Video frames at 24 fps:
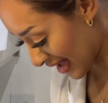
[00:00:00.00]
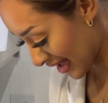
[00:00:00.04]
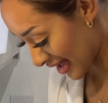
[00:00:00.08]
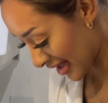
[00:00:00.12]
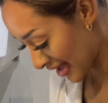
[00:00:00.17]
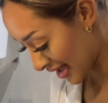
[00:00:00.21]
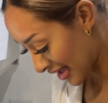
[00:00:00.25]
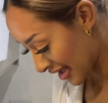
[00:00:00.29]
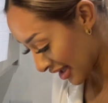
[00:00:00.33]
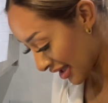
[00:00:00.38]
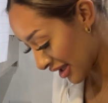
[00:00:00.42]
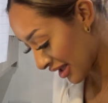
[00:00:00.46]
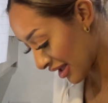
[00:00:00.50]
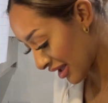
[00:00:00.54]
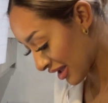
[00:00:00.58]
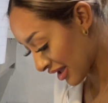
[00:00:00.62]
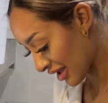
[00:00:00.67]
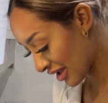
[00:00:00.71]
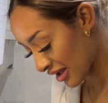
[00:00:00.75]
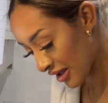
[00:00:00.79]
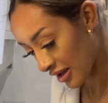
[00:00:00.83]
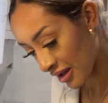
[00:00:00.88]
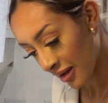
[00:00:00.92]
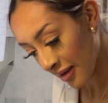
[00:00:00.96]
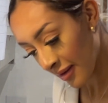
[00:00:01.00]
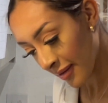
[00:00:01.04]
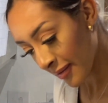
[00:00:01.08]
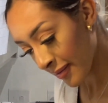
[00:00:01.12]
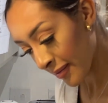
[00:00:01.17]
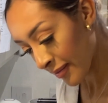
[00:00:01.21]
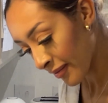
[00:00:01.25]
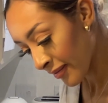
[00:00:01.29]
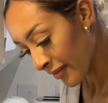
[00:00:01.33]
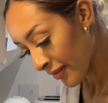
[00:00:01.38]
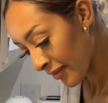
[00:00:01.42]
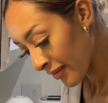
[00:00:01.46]
as well because it's on the highest
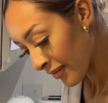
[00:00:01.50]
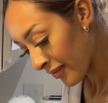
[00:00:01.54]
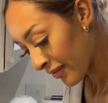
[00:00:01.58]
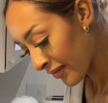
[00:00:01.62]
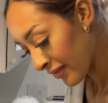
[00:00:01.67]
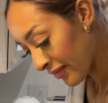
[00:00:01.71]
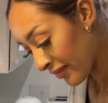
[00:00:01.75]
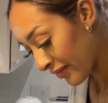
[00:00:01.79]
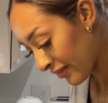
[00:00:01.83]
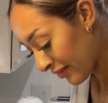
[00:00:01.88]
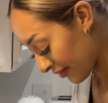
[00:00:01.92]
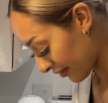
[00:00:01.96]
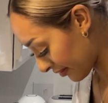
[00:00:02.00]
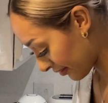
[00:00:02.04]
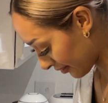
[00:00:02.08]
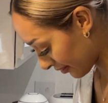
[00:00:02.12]
burner. So